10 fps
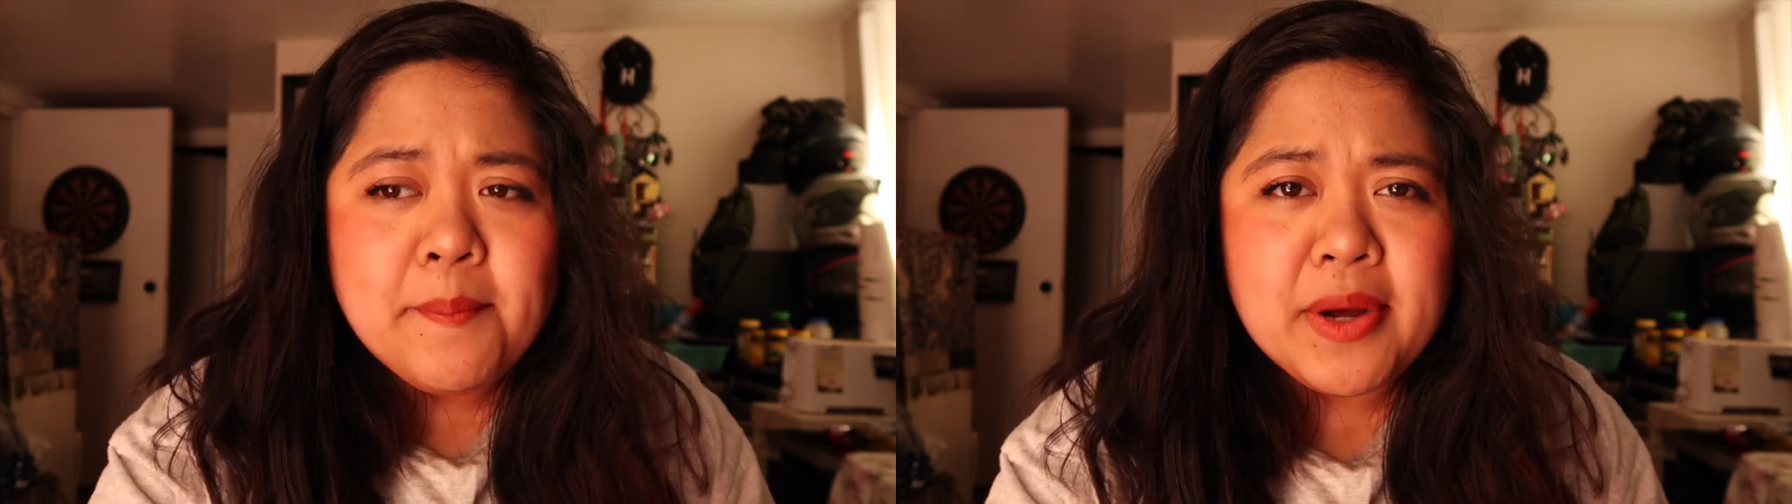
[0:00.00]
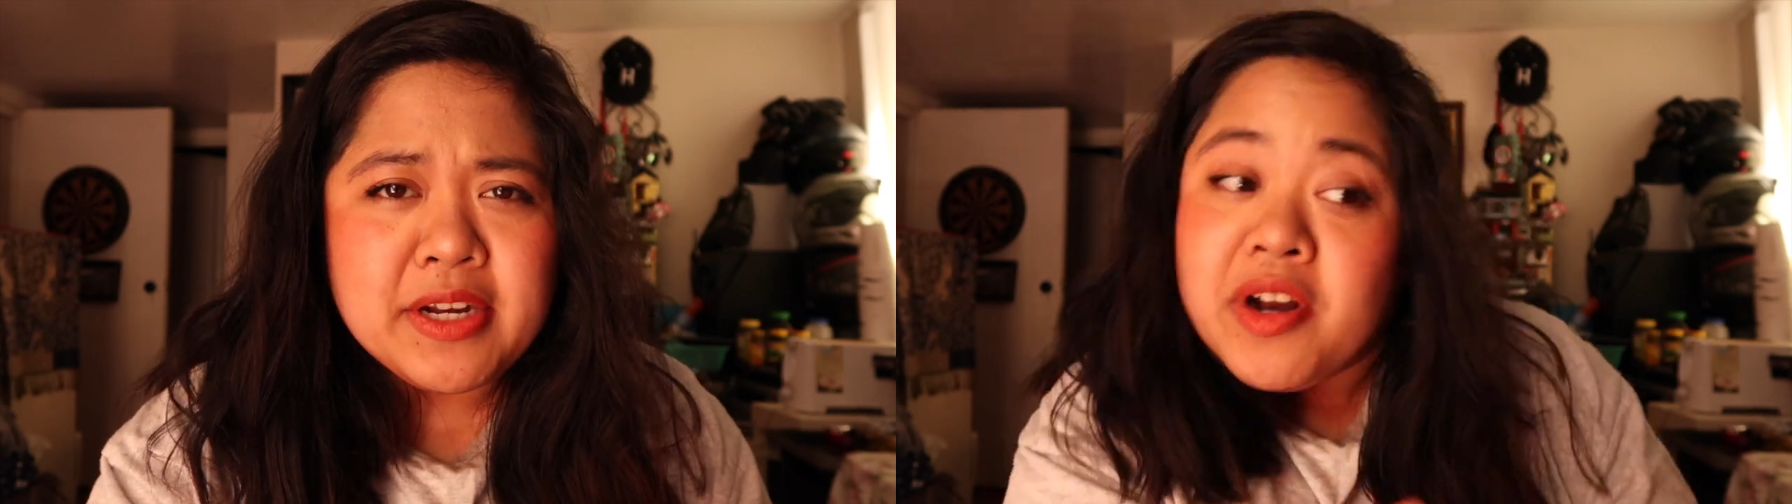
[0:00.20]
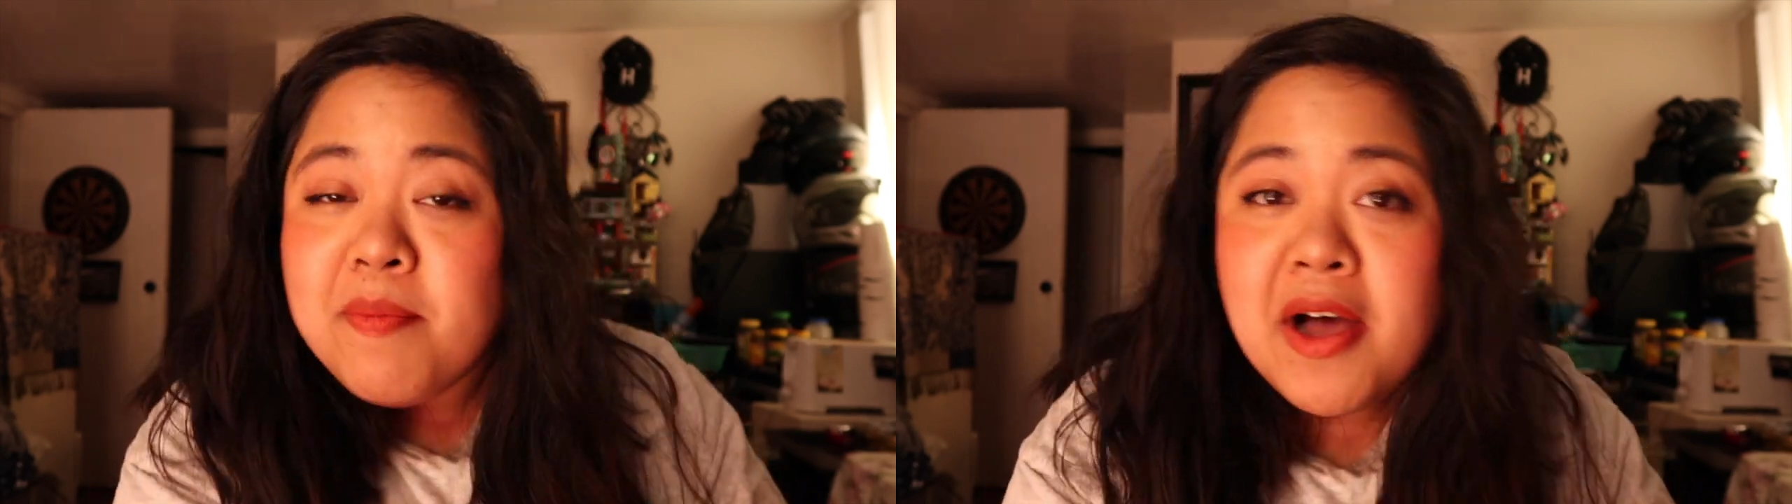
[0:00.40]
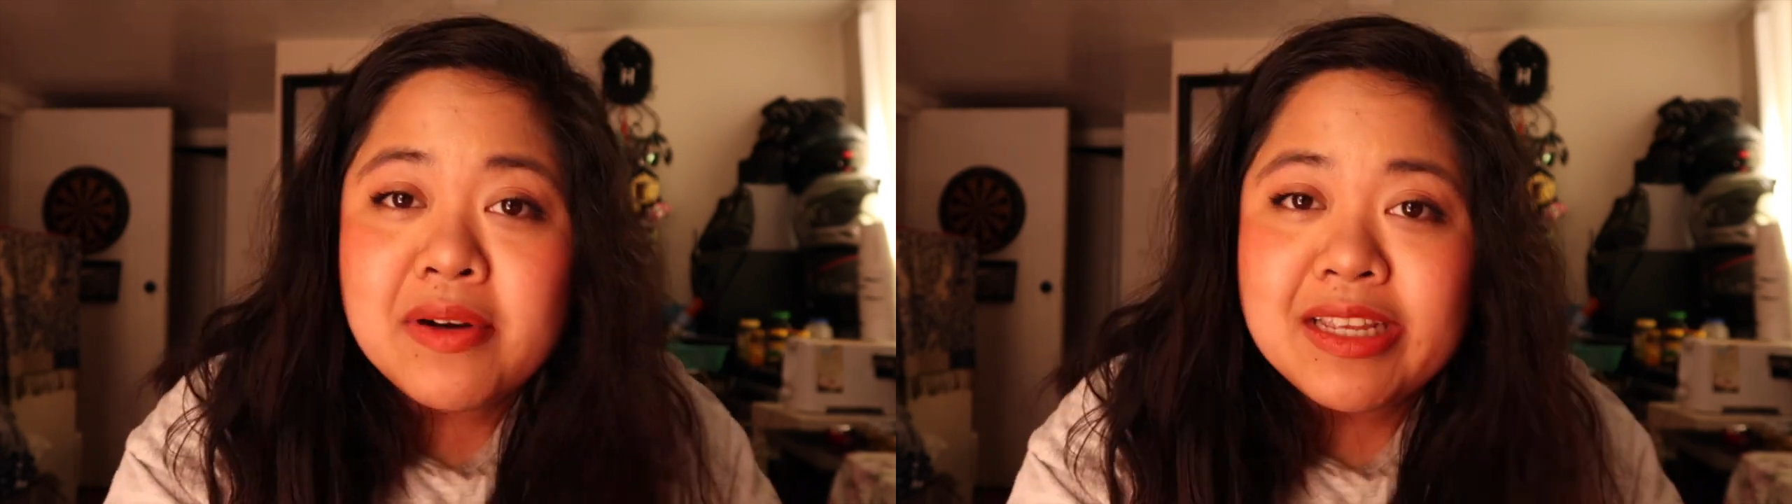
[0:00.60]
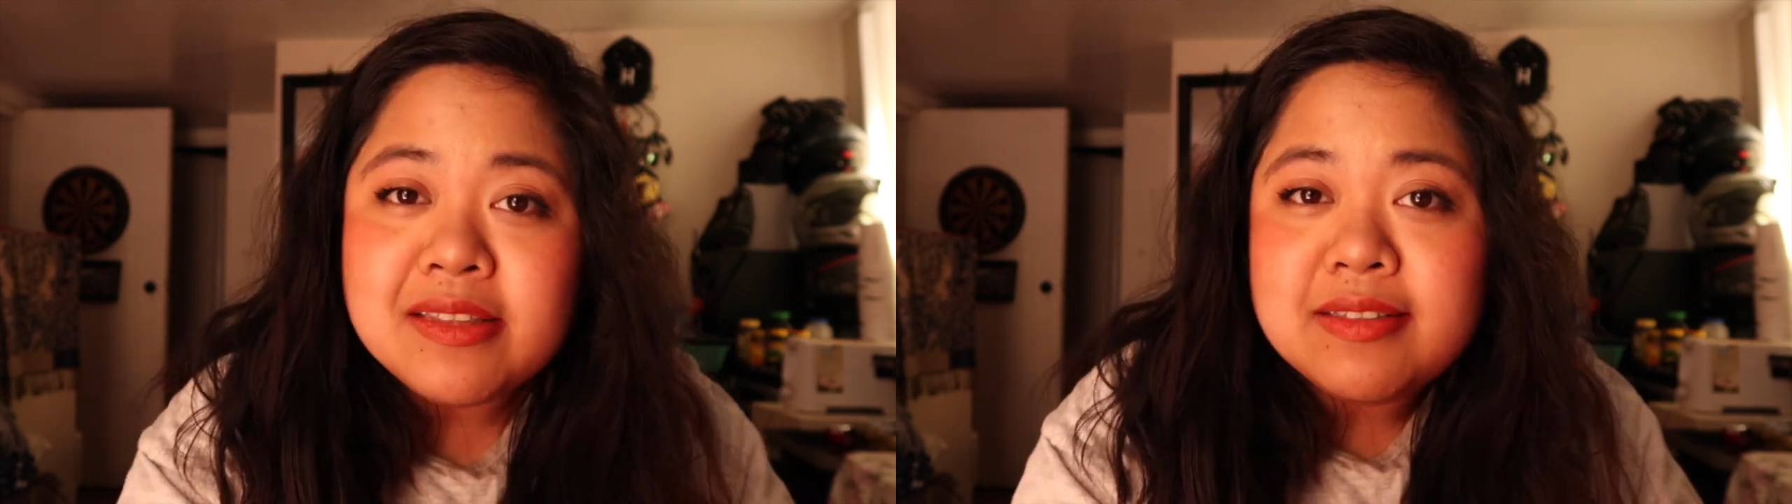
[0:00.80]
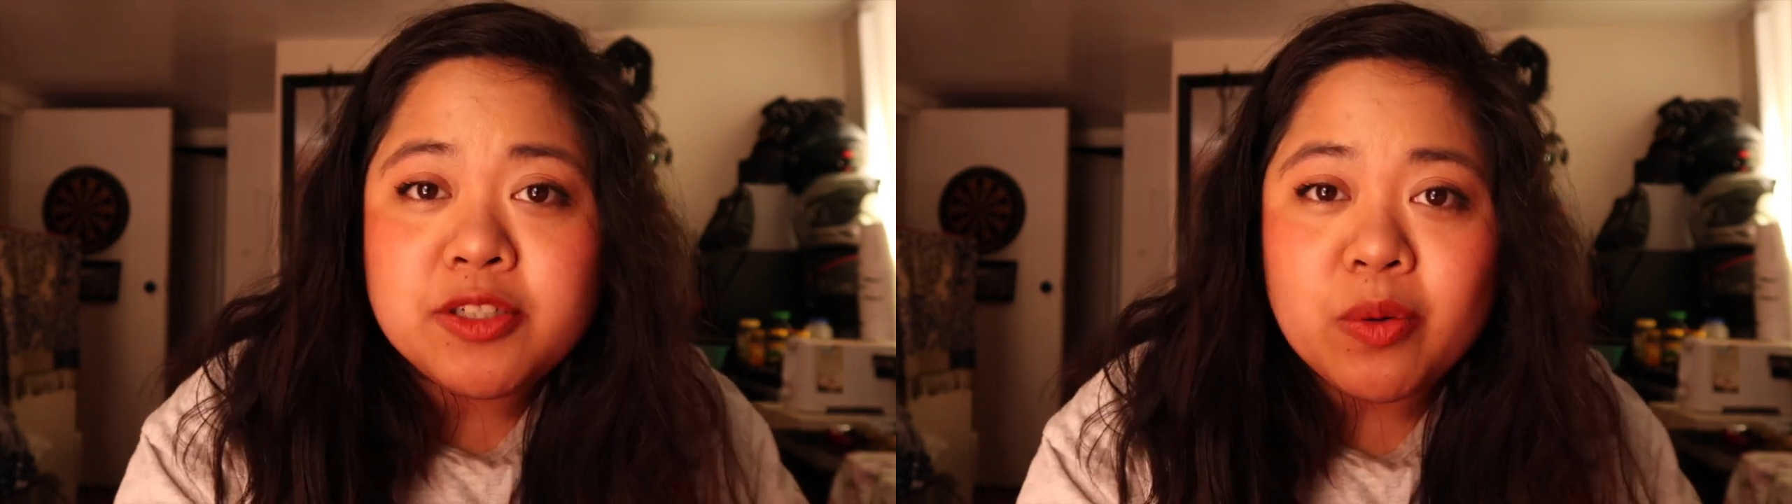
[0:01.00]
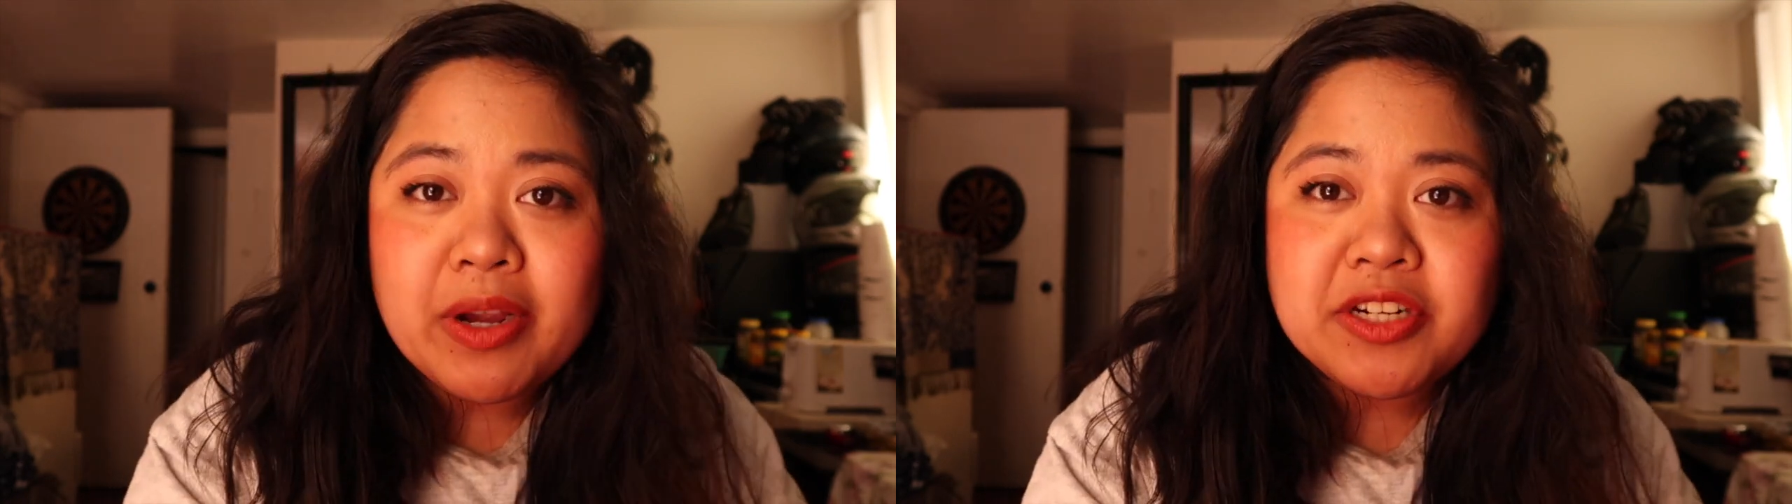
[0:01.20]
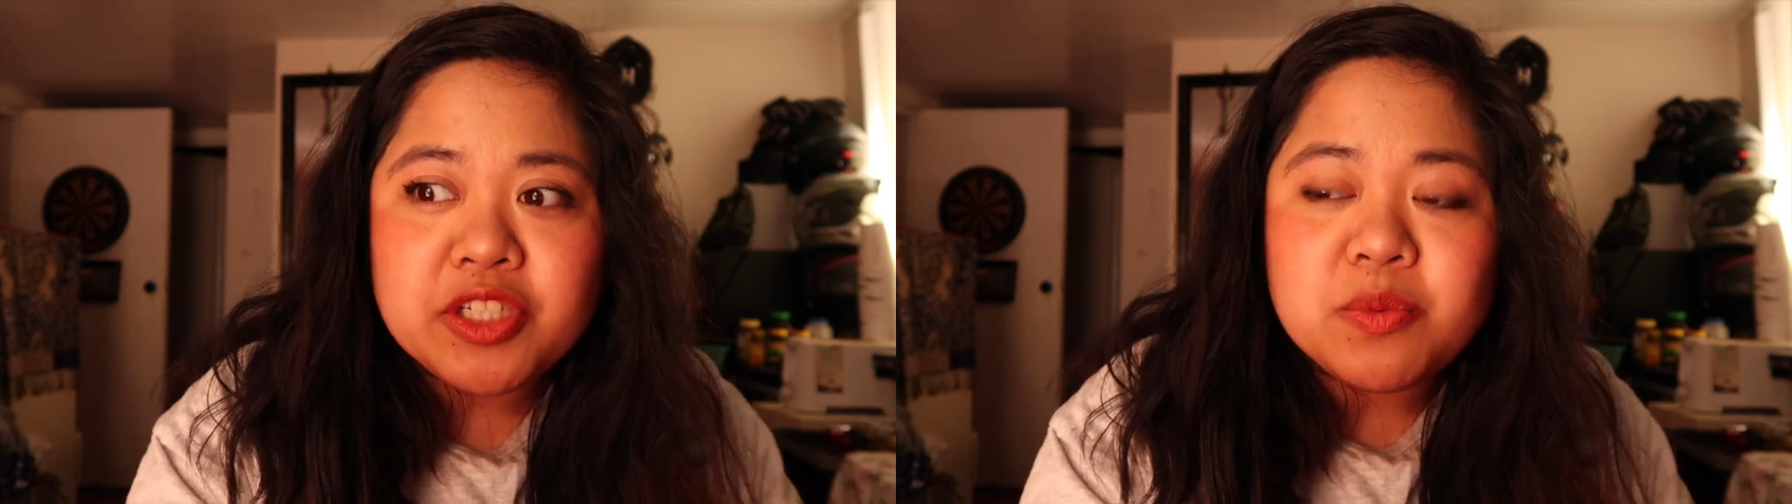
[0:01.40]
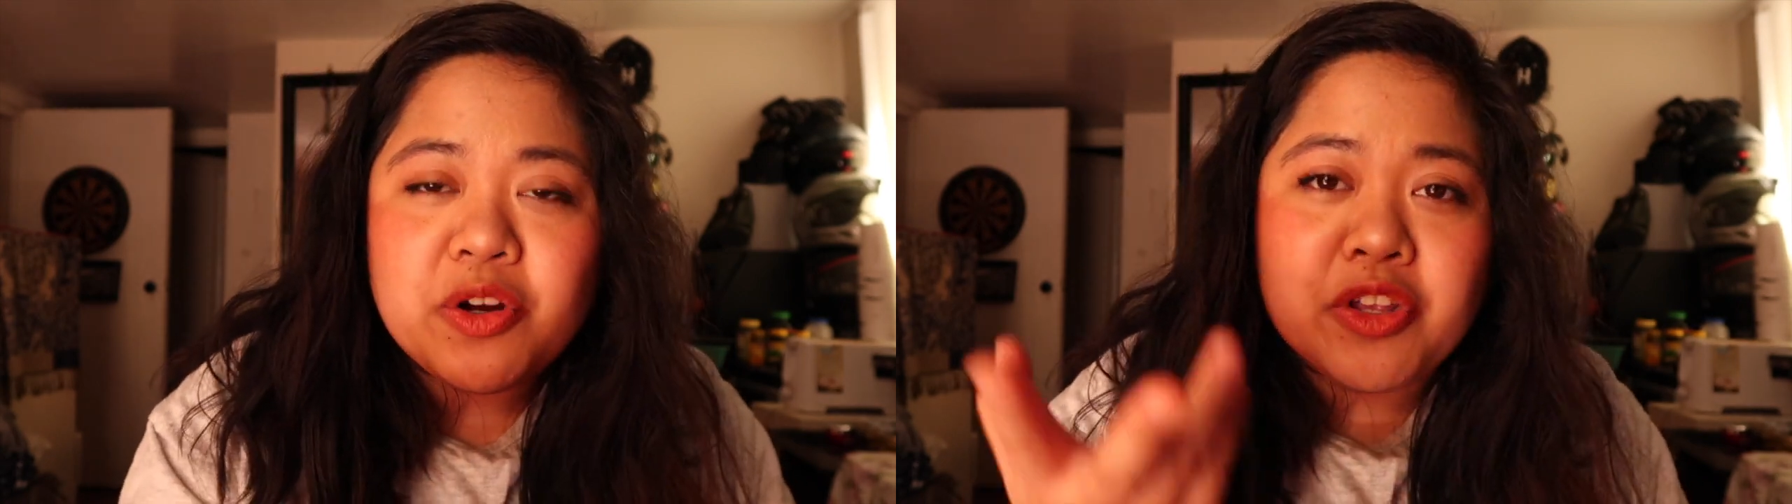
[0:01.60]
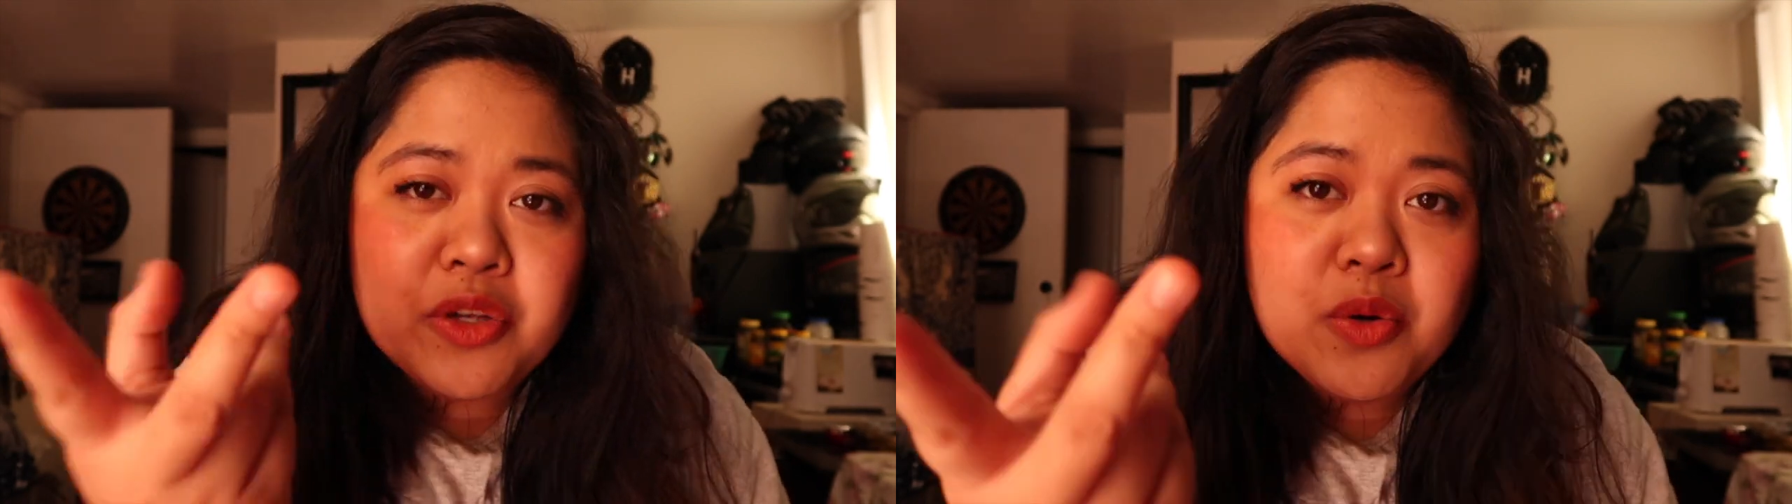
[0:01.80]
But what about in situations where
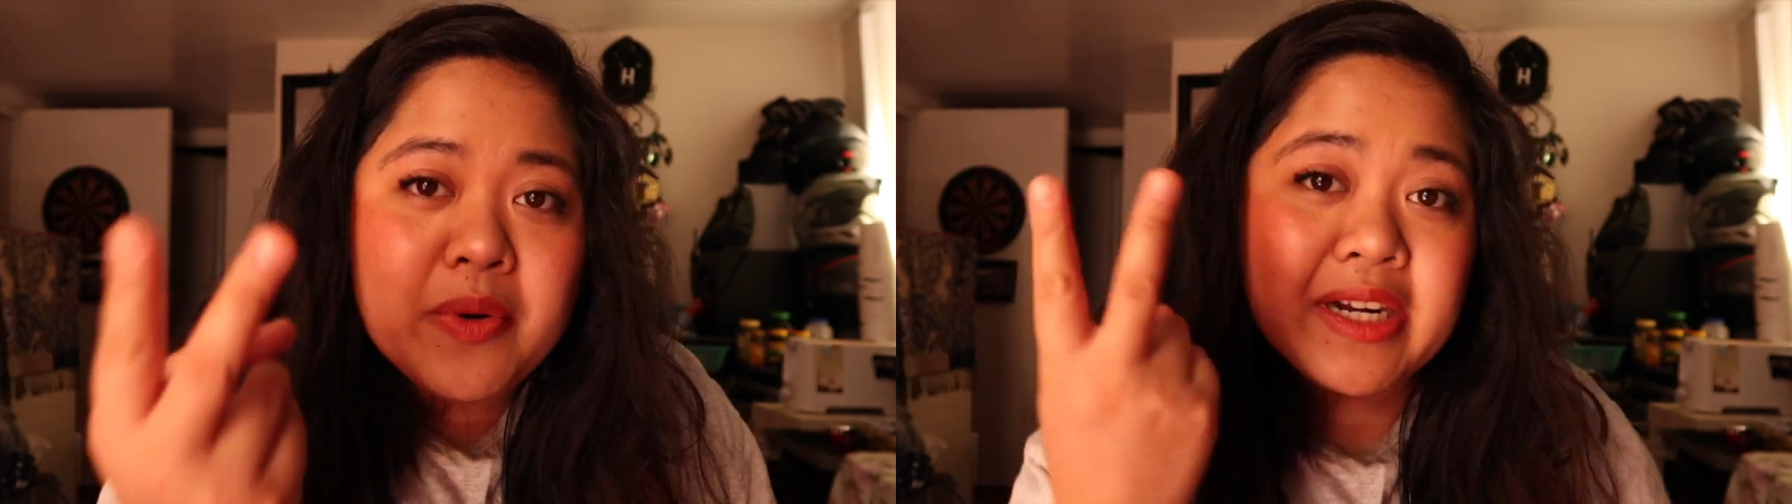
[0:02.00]
you